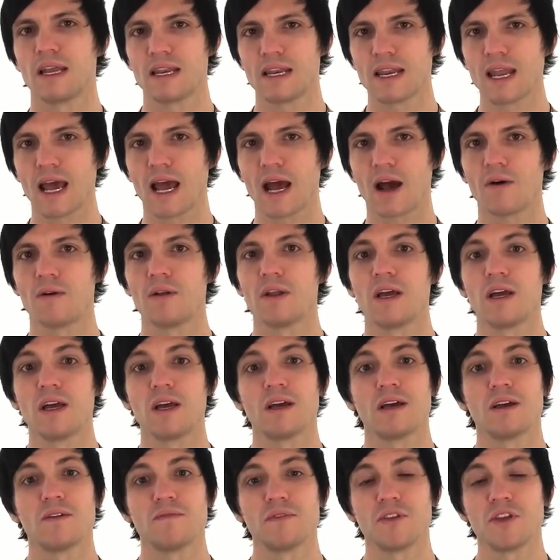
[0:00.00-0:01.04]
Now,
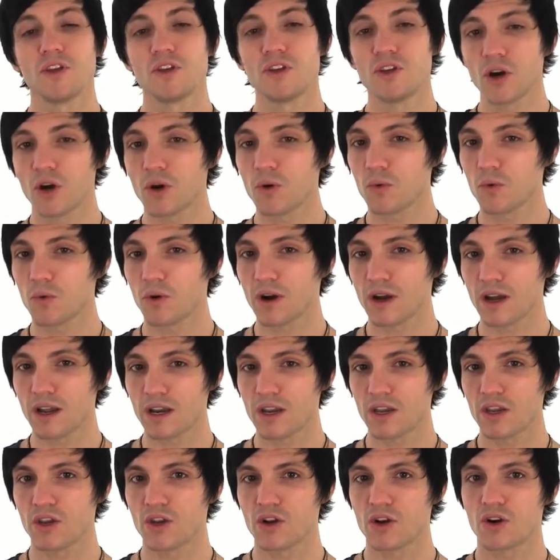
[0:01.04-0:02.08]
you don't
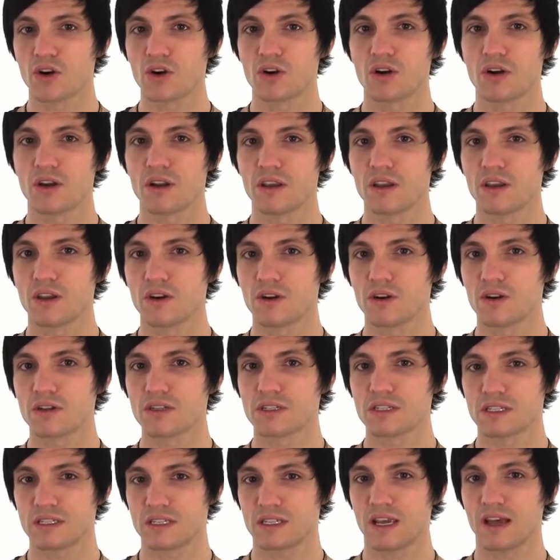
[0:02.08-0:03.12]
want your
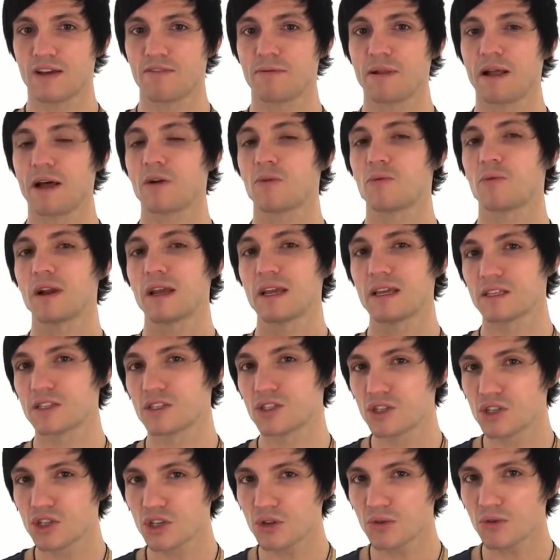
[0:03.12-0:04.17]
soft palate
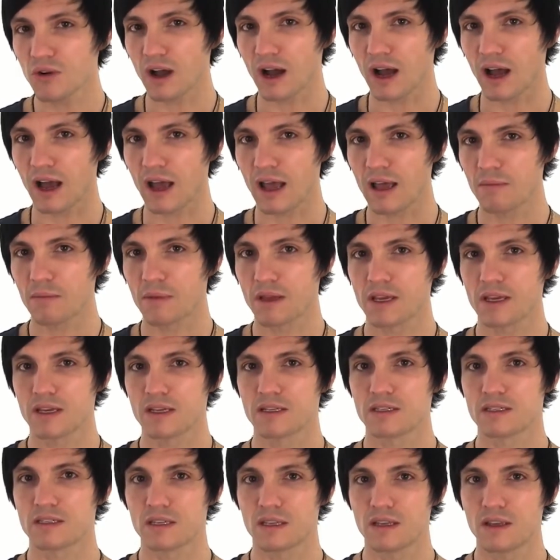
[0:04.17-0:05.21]
raised too high,
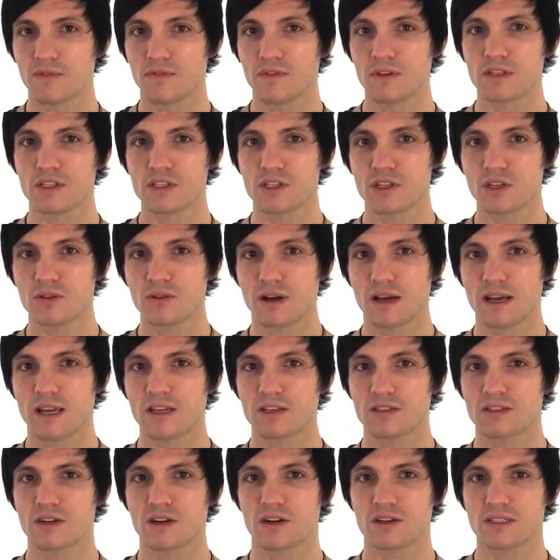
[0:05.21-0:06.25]
because if it's too high,
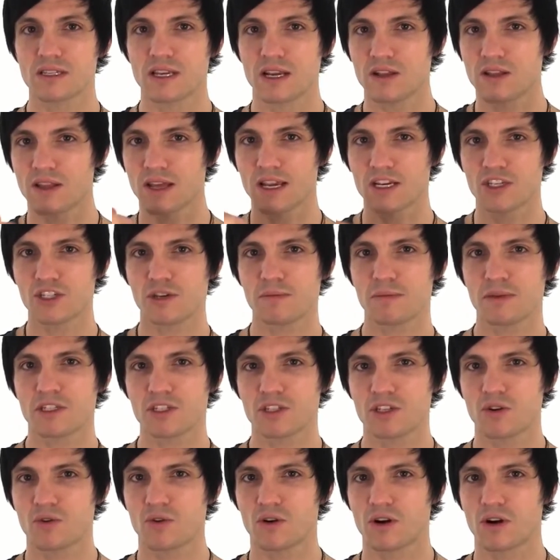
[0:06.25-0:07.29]
you start sounding like Jimmy
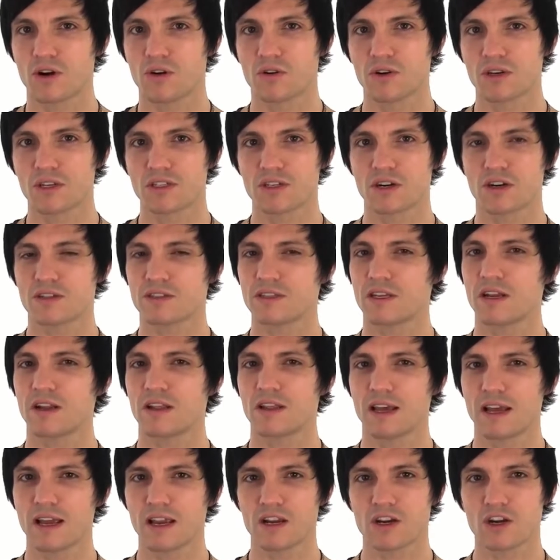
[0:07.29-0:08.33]
Stewart, or you start
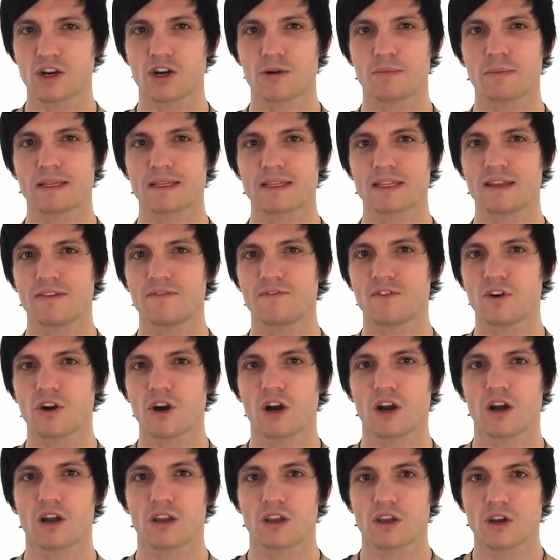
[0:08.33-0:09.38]
sounding like Kermit the
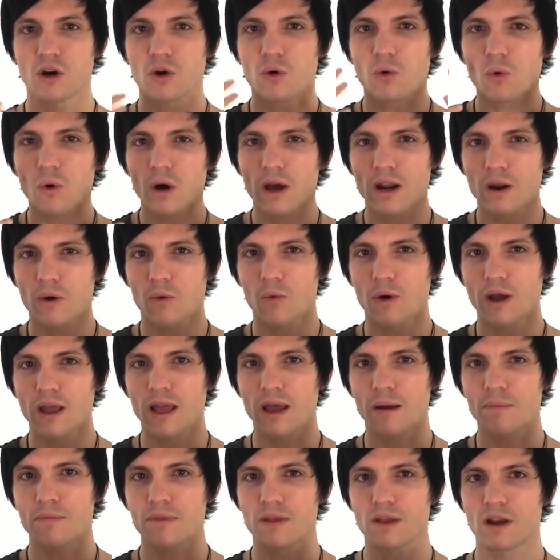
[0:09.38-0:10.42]
Frog. You don't want it
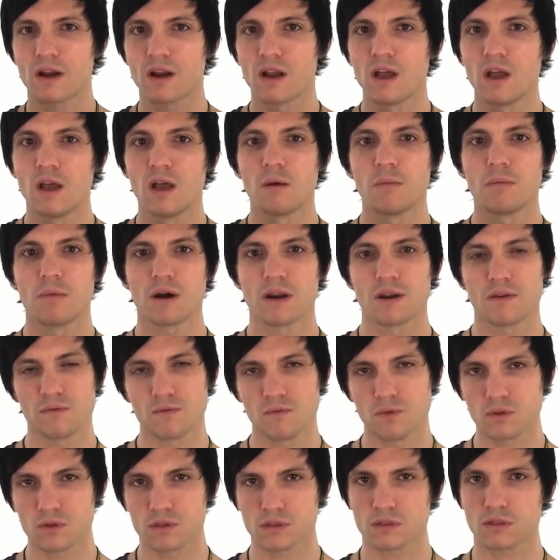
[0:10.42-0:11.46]
way up there, but
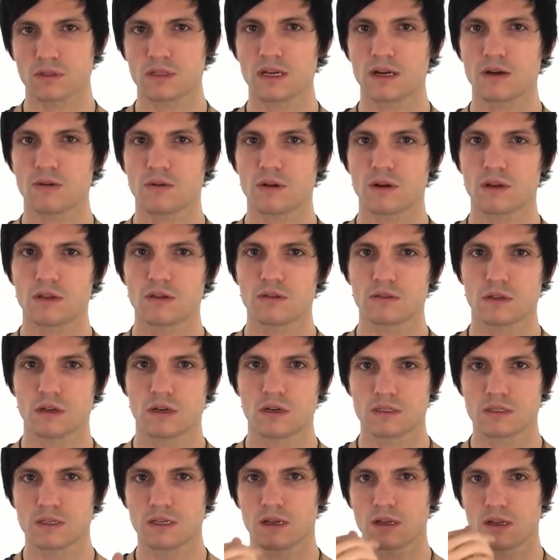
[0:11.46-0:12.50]
if it's lowered, you
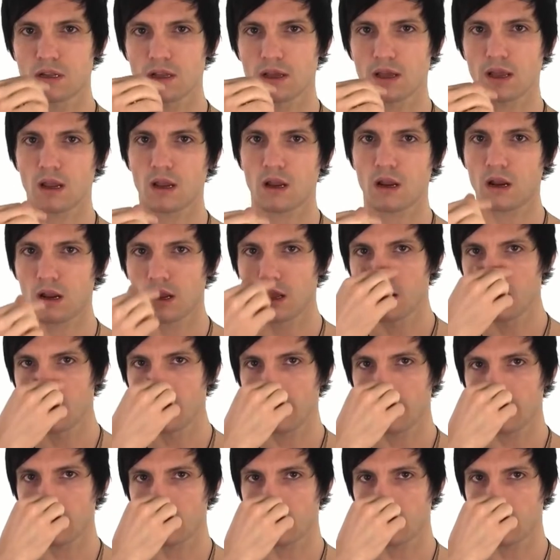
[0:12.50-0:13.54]
start sounding like
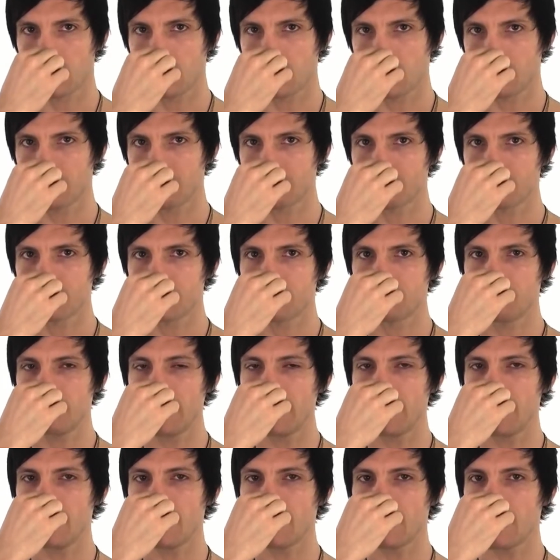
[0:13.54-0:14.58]

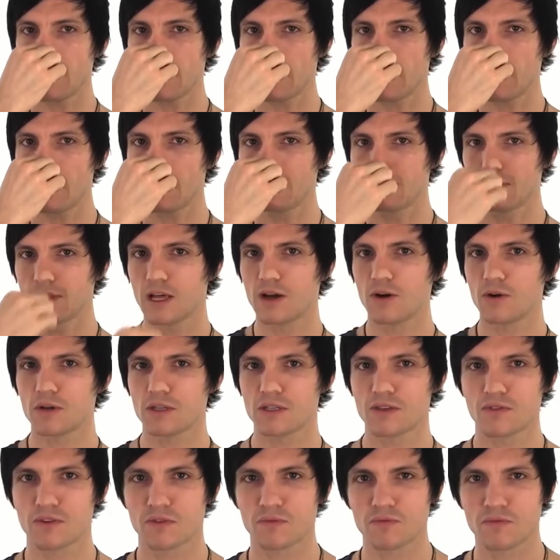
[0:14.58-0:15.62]
Peter,
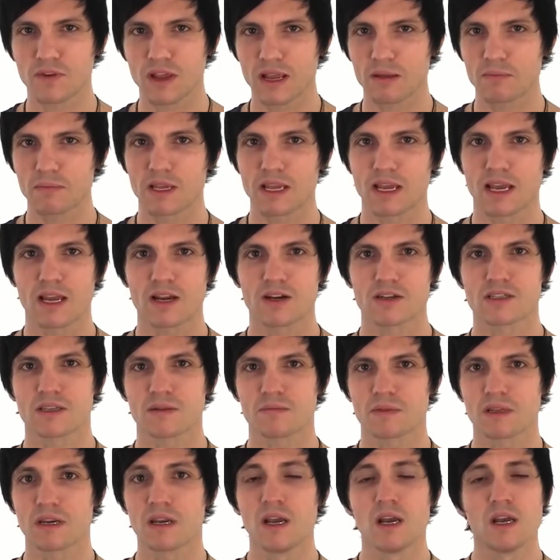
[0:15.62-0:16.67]
Lois from Family Guy or
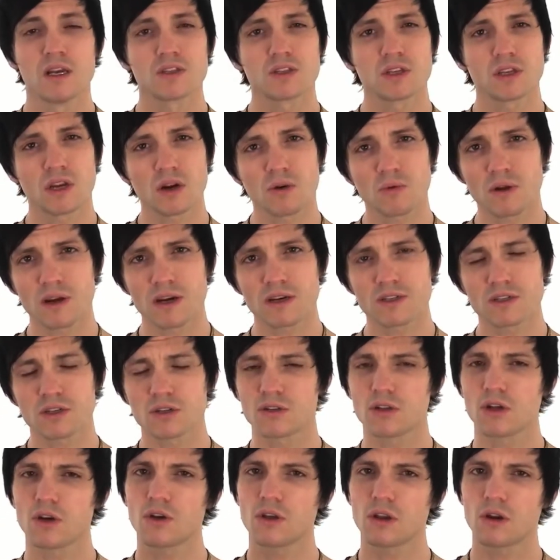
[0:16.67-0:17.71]
something. So you don't want it
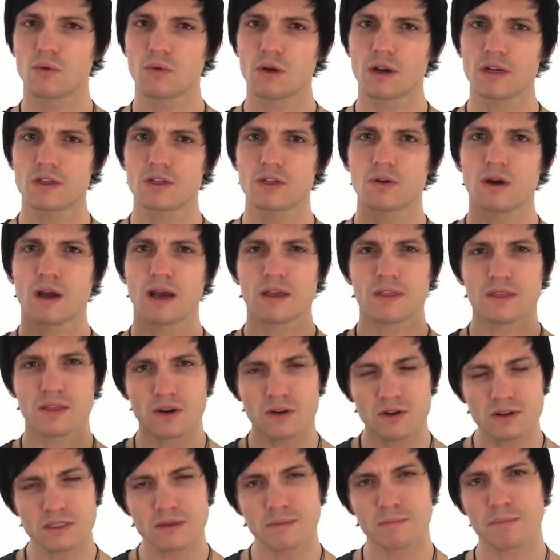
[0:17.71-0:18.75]
too low, you don't want it too high.
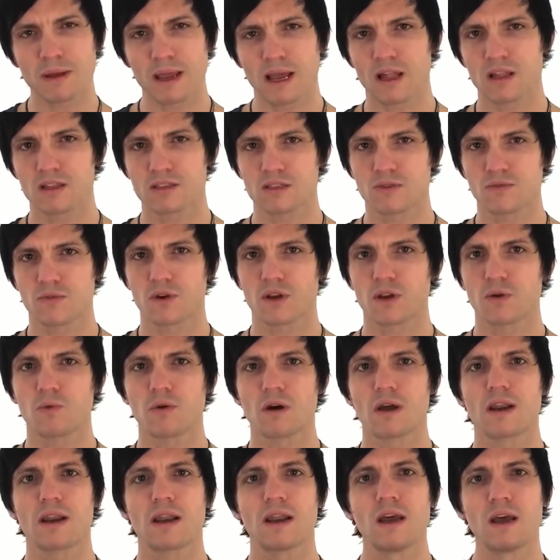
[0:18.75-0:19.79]
There is a balance of where you
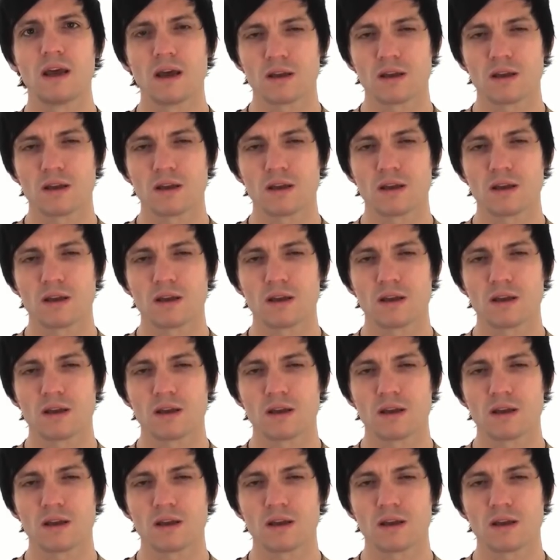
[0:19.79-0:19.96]
want it.